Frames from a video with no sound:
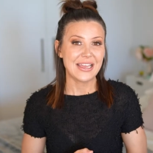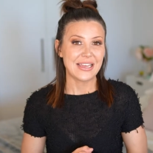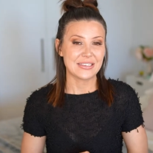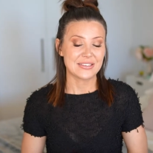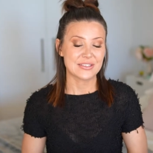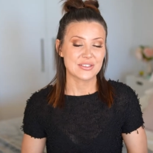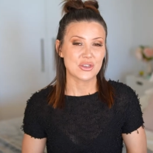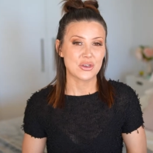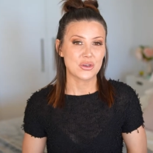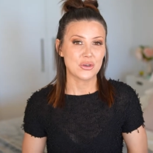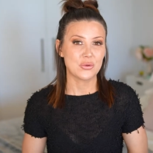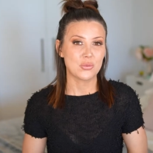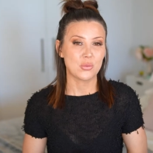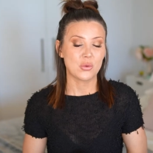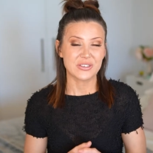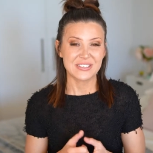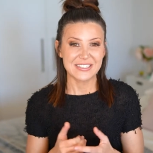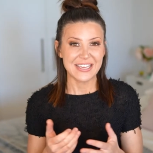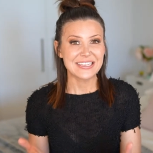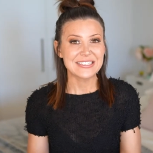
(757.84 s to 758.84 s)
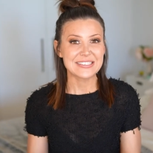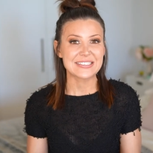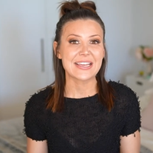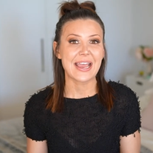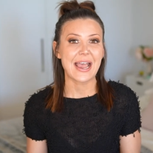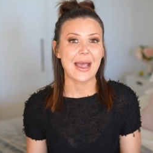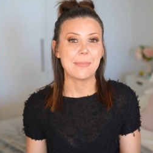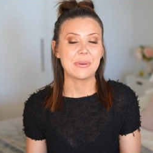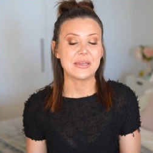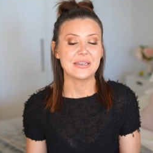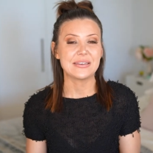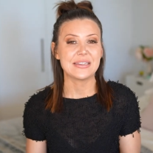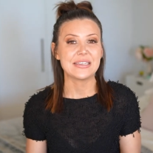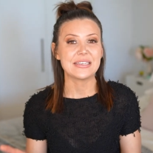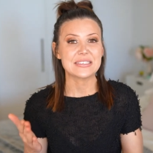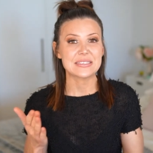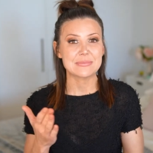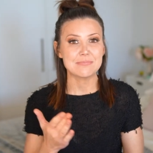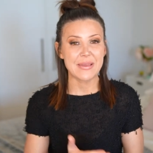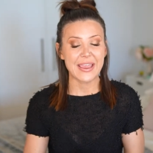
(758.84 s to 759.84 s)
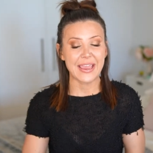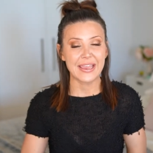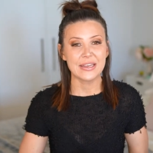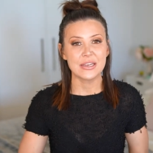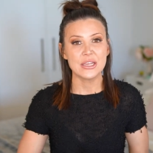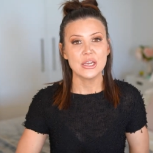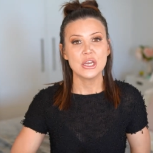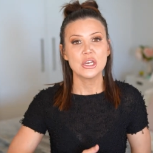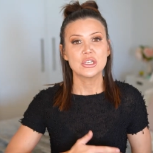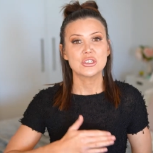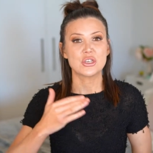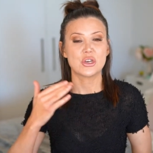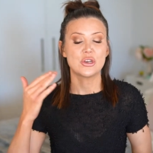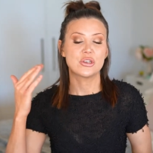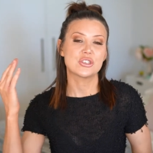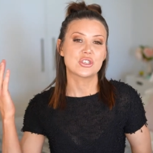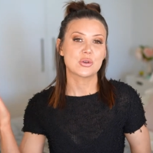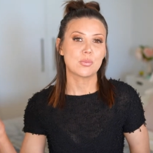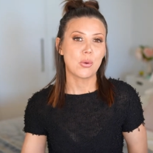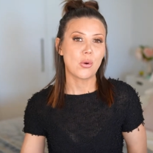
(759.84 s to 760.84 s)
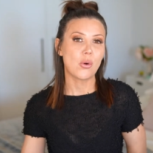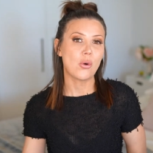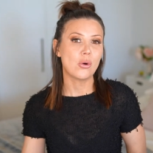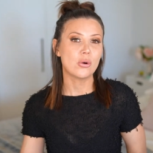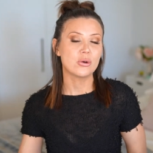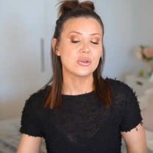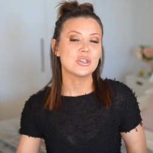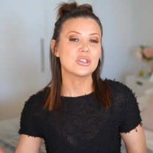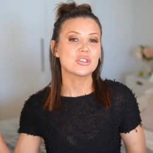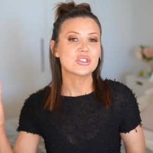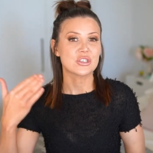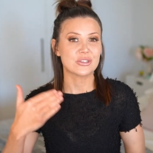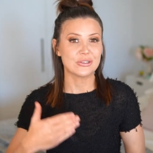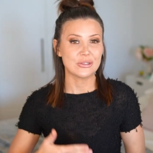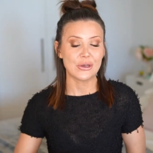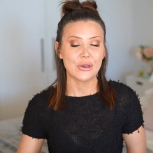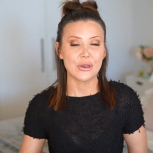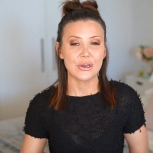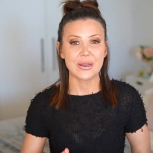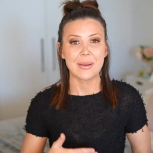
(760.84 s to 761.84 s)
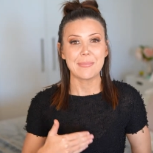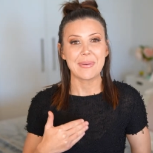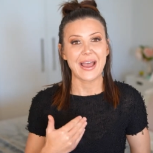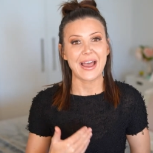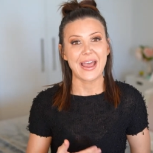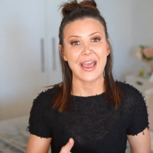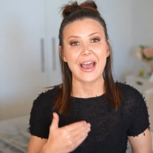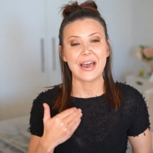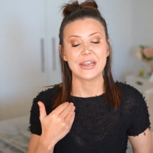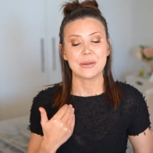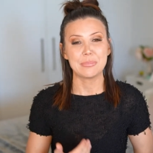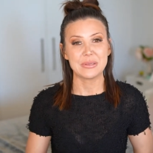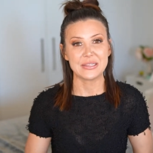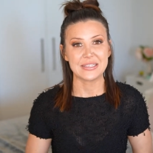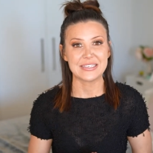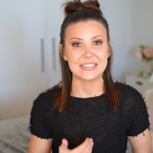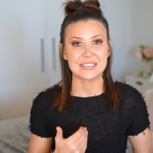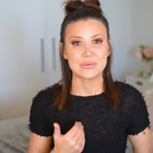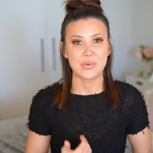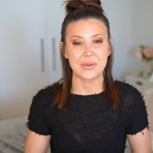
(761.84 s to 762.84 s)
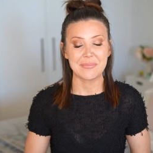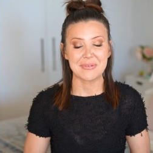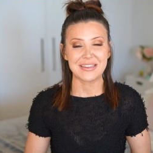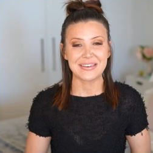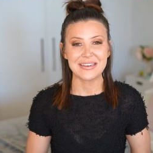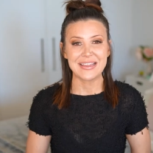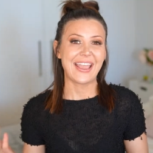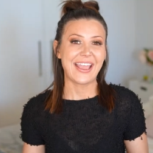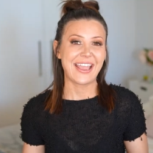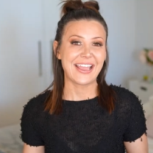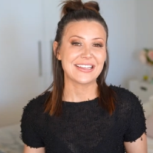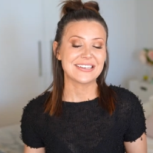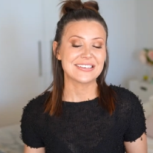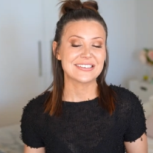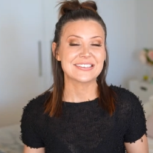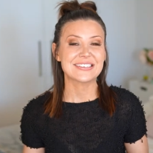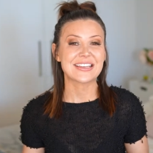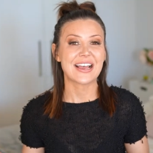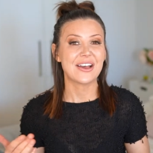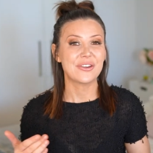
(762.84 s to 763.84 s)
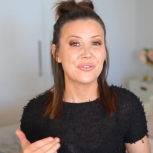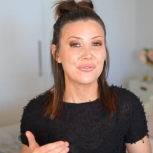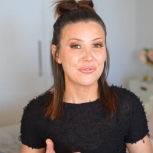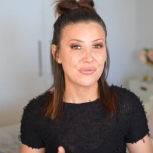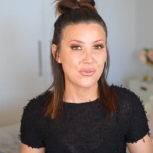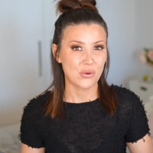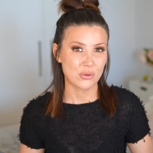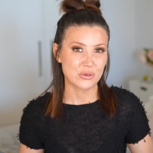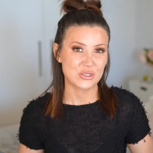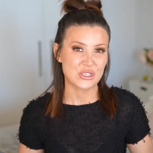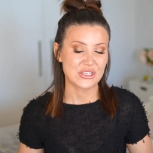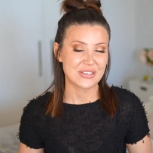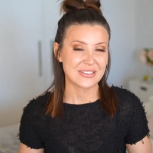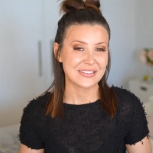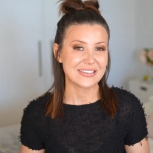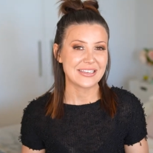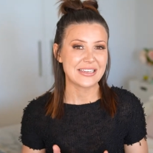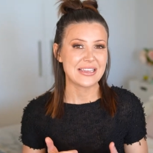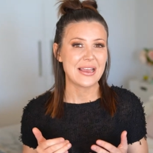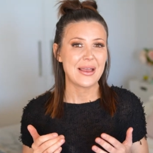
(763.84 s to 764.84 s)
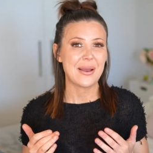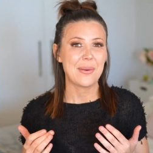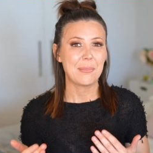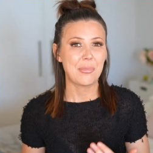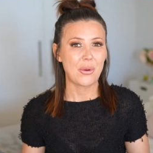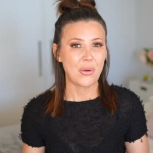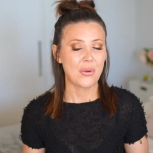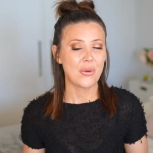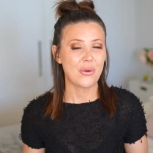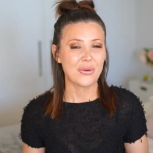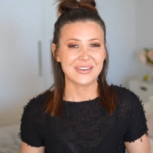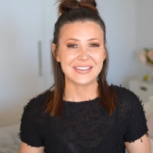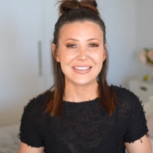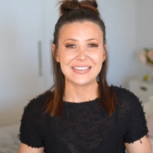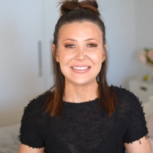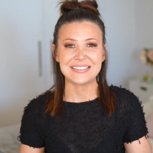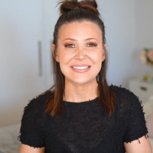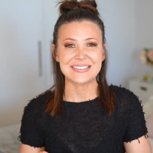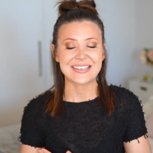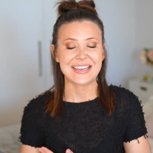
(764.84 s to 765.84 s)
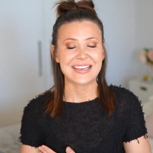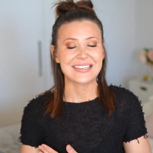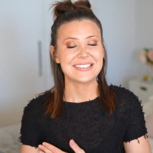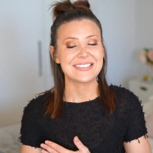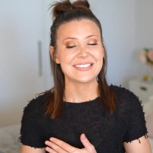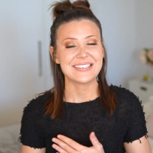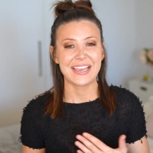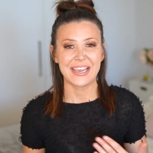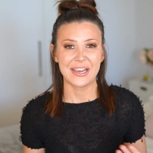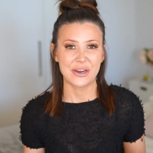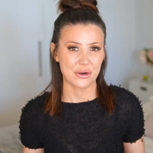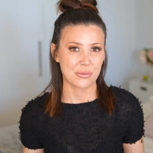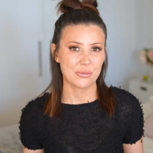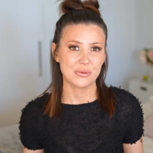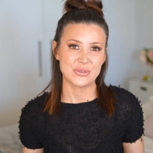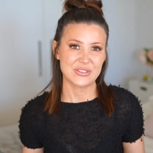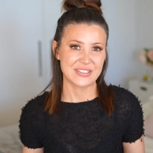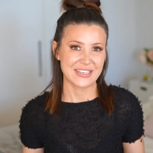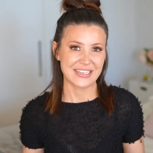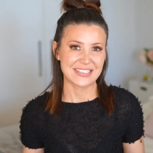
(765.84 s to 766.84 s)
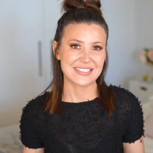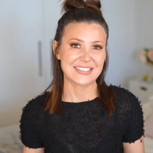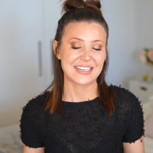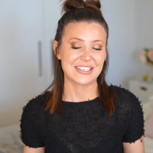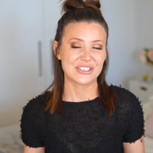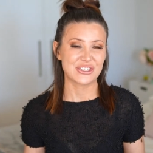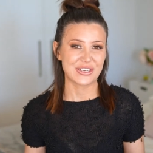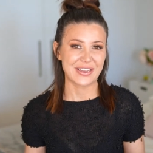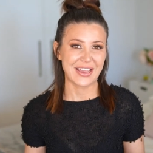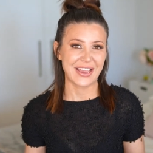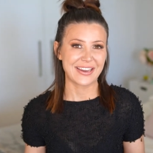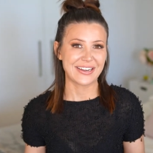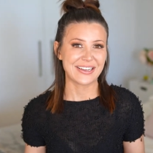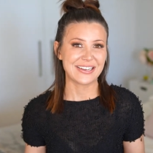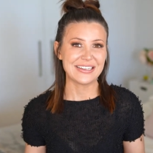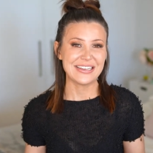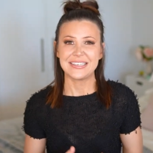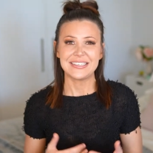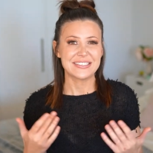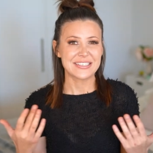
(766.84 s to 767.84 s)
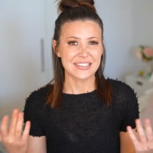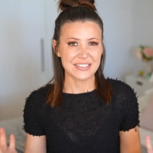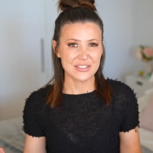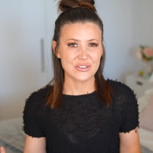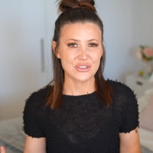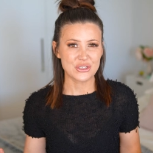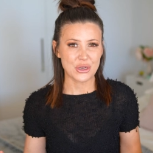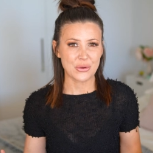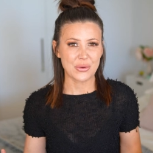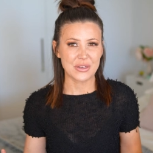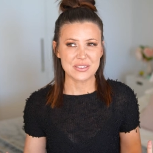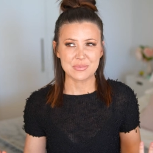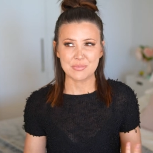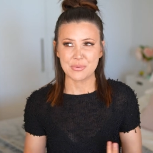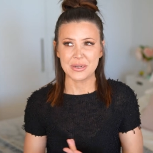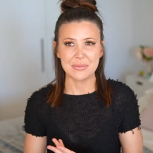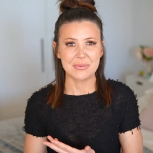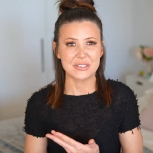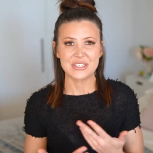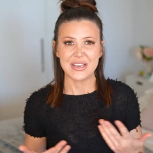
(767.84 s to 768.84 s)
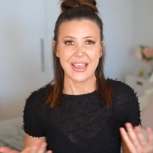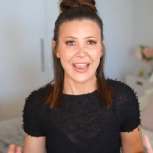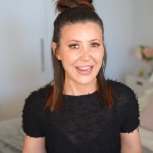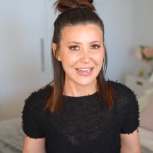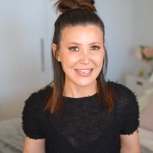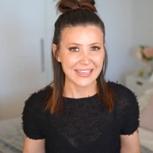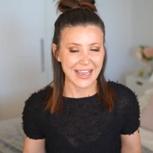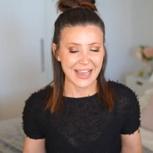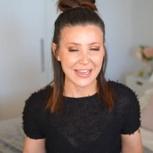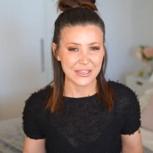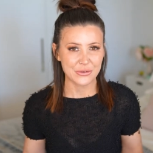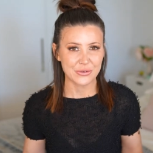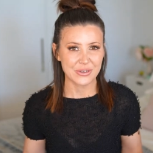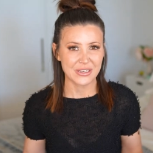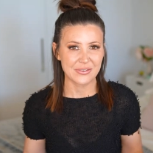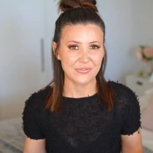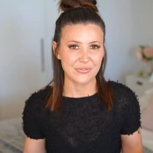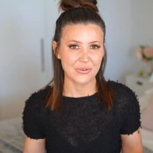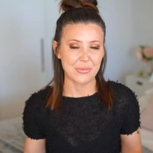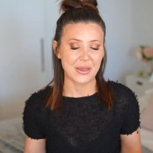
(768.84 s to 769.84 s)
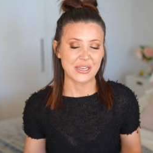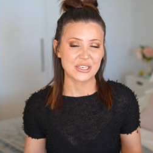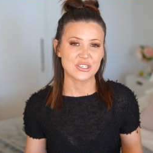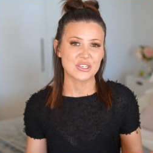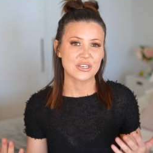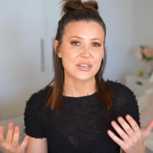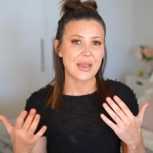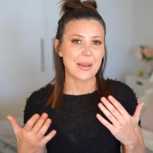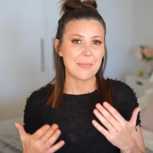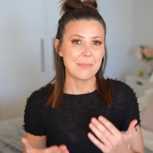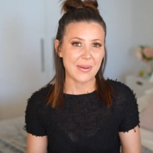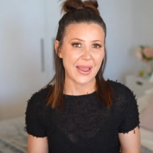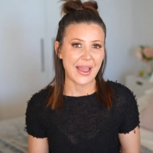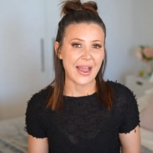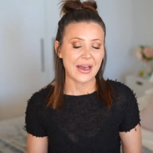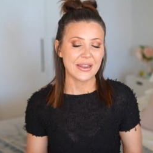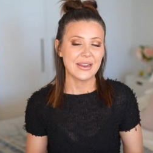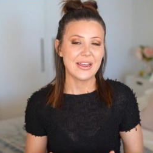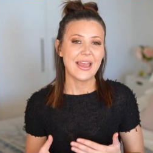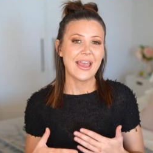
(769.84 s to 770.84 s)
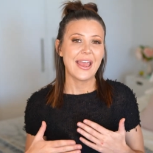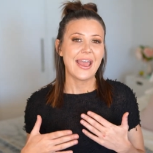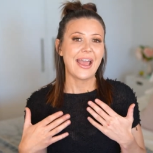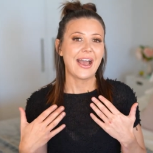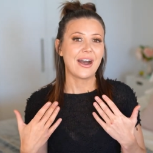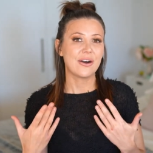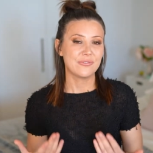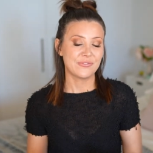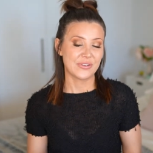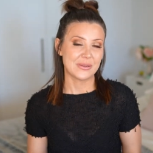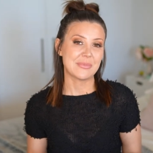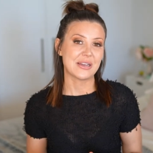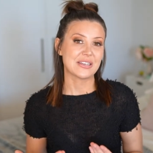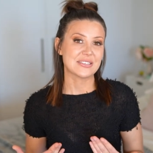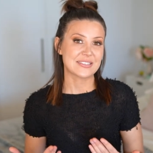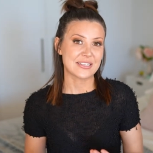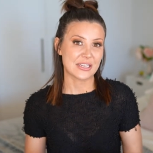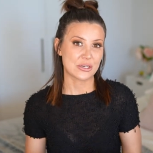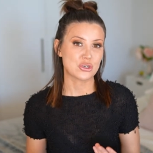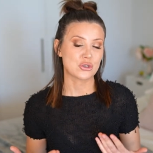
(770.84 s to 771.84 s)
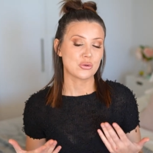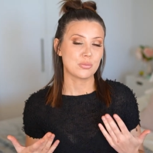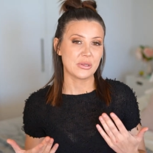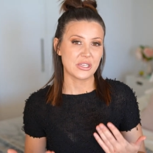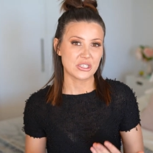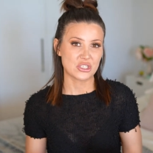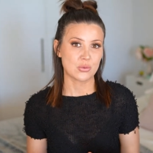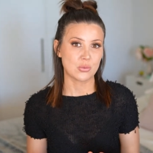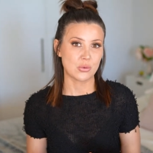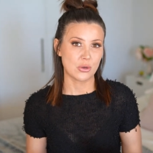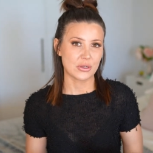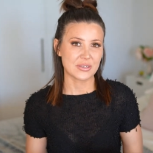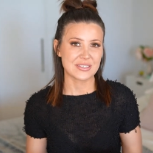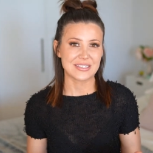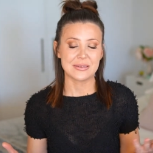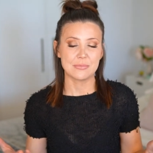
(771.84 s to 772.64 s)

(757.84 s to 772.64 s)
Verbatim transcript: And so what tends to happen is men turn to porn to learn about how to please women. And unfortunately, porn is a terrible sex educator. It doesn't show us pretty much any accurate information about how female sexual pleasure works.